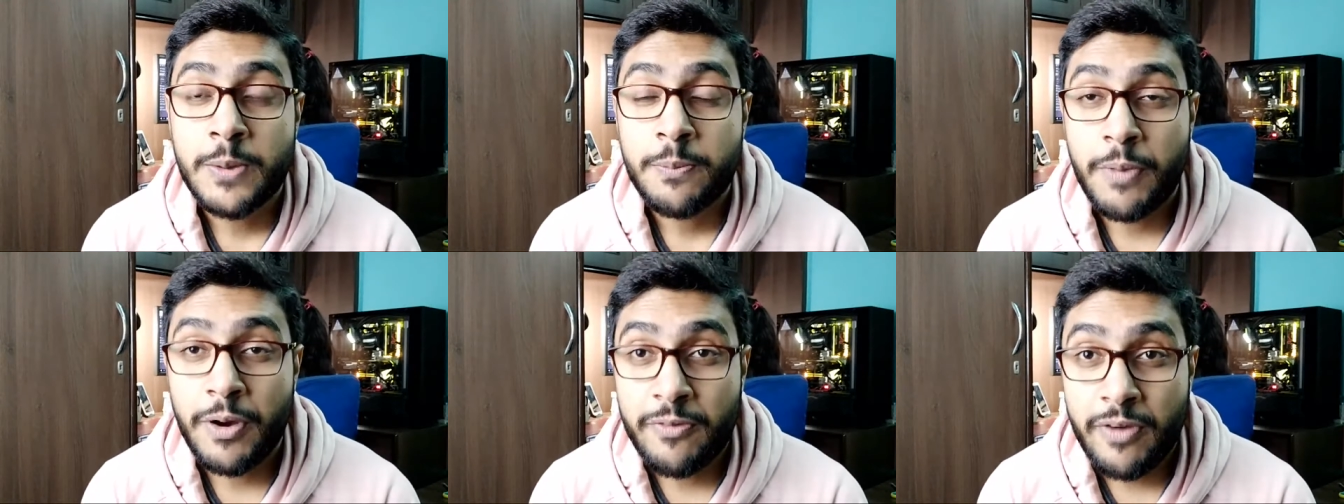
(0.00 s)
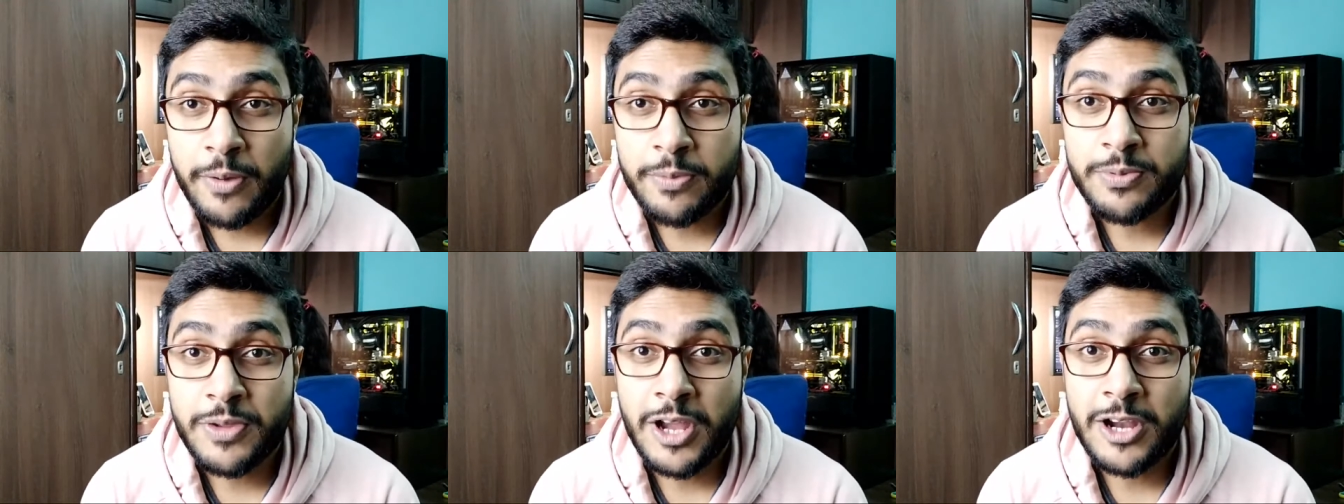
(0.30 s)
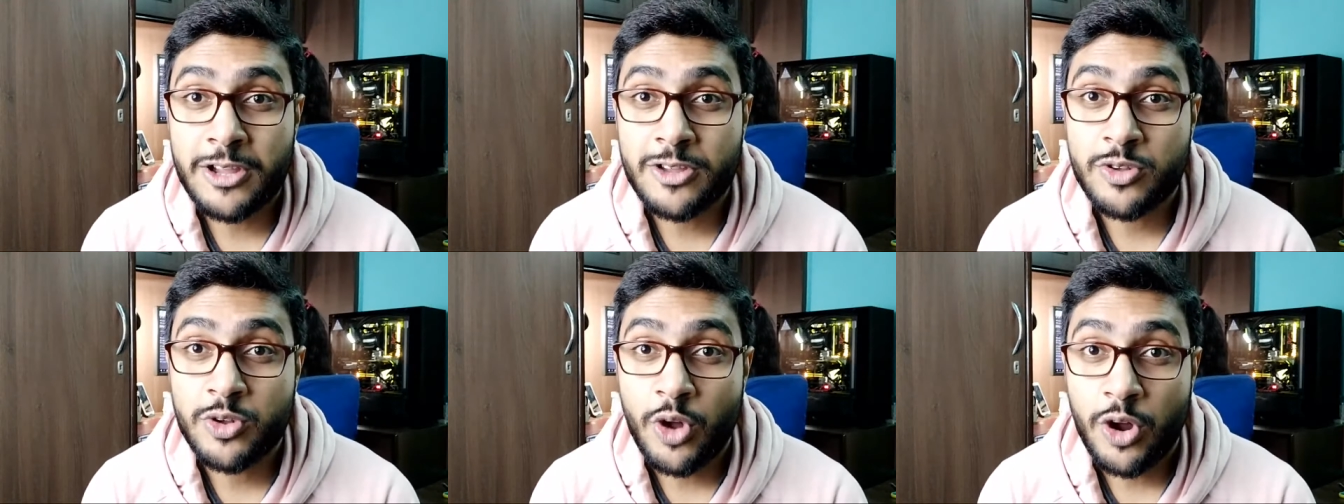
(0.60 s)
my
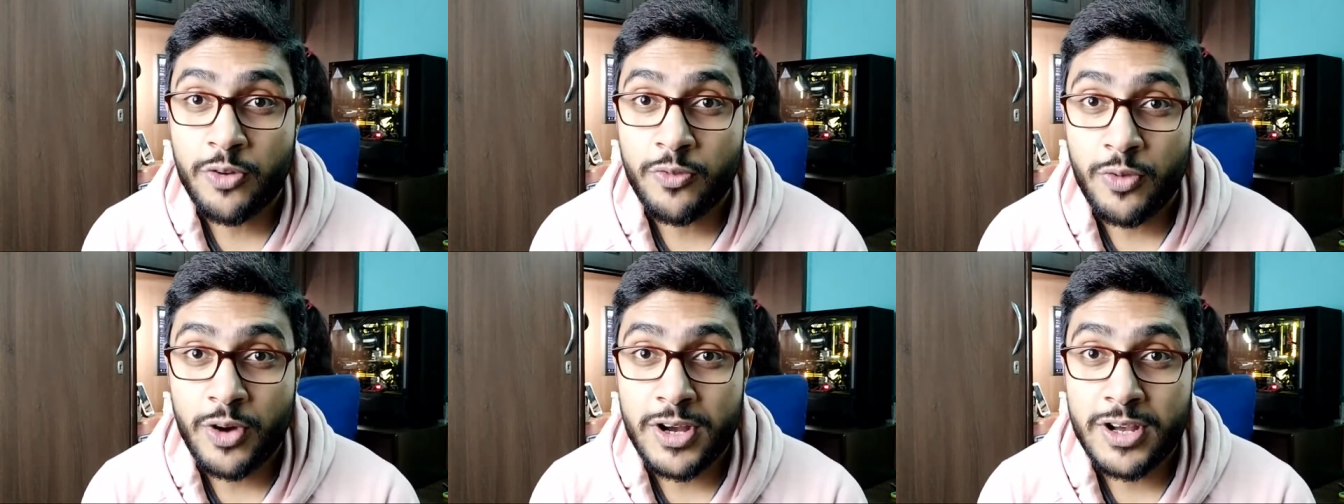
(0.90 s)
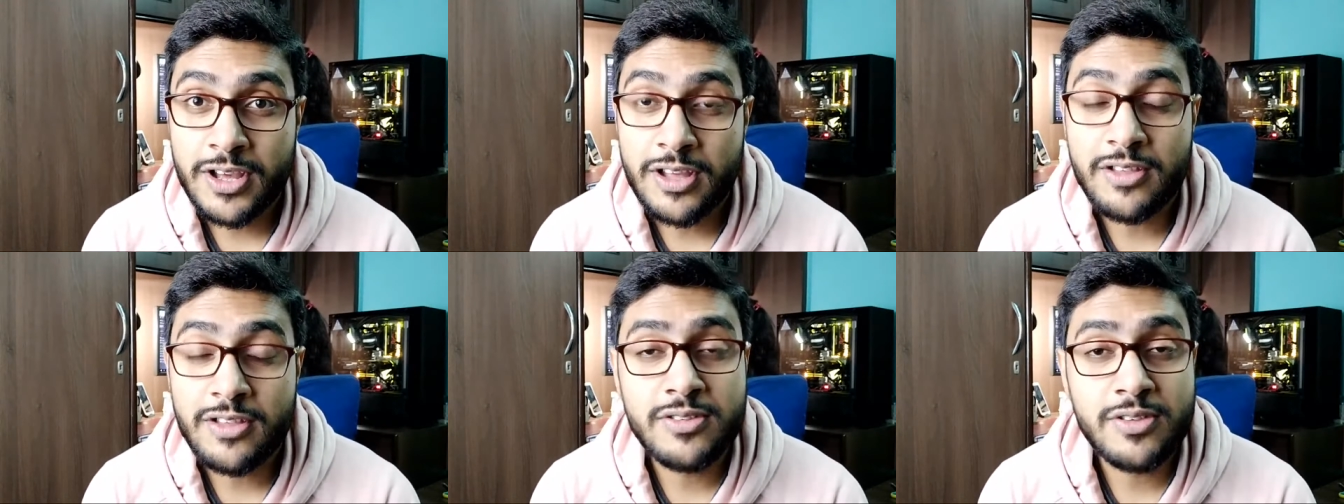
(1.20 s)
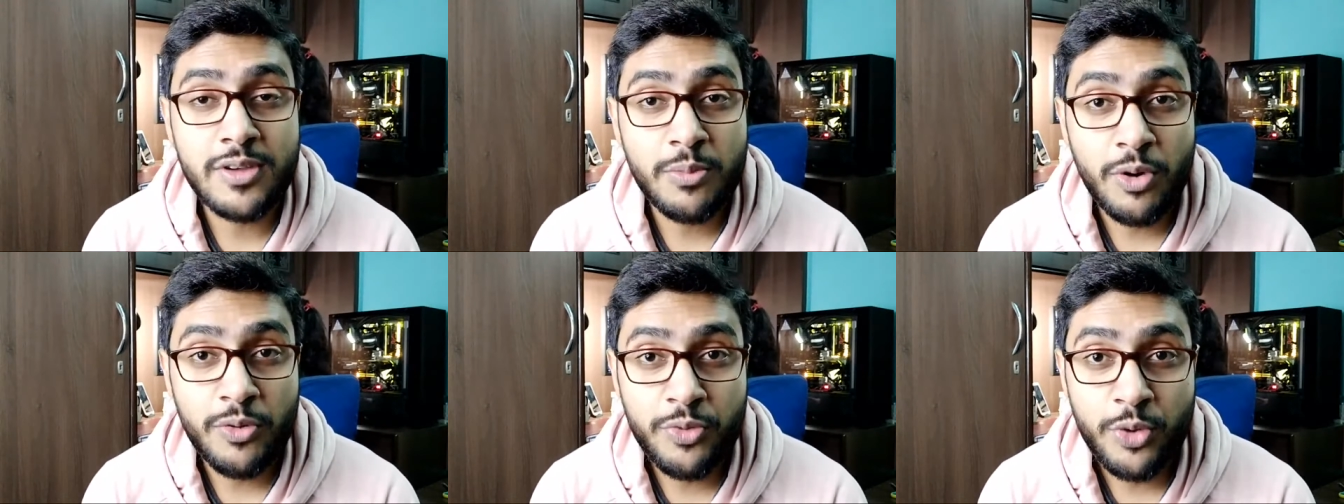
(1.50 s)
website is not working
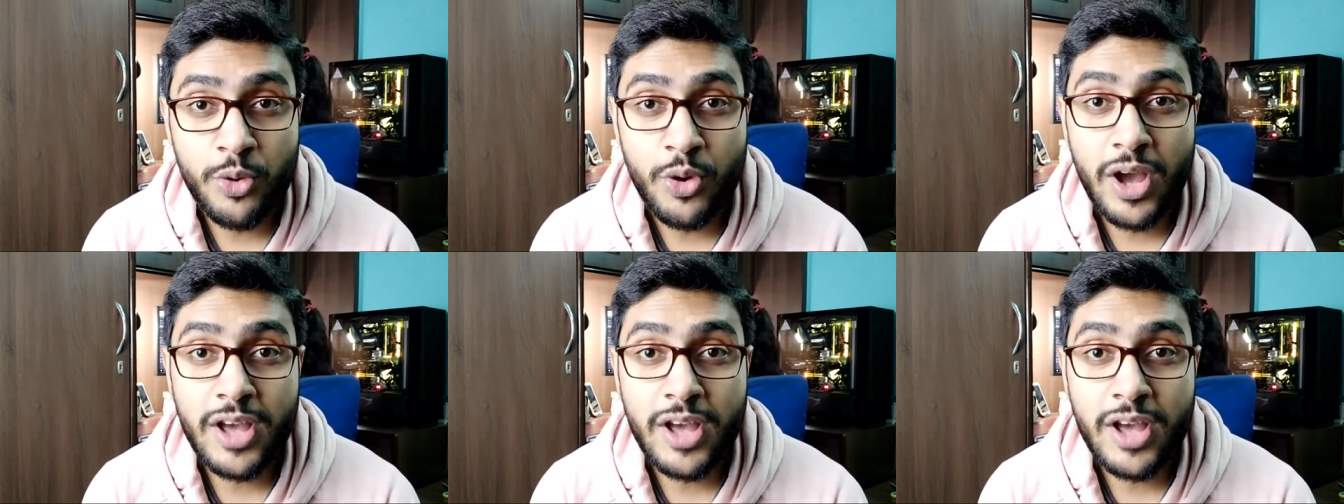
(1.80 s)
some of you